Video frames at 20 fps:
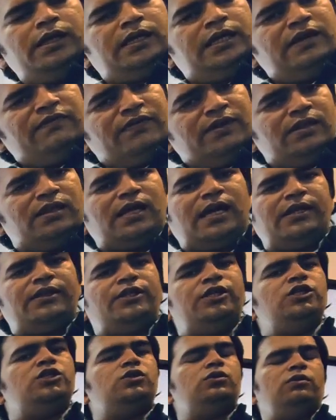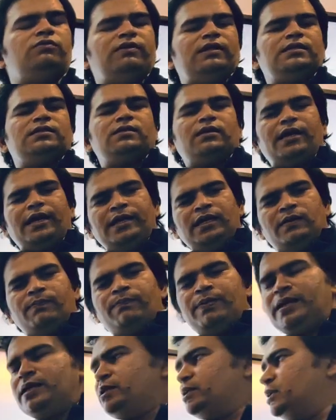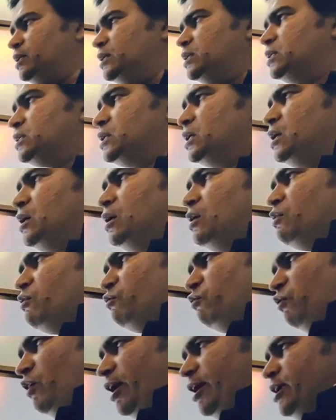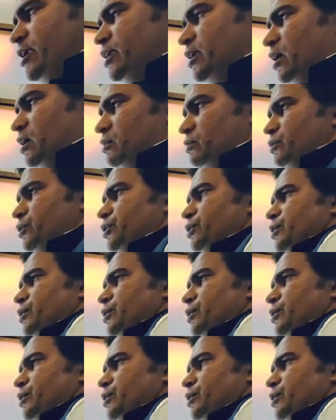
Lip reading: Given that these two events are independent, find out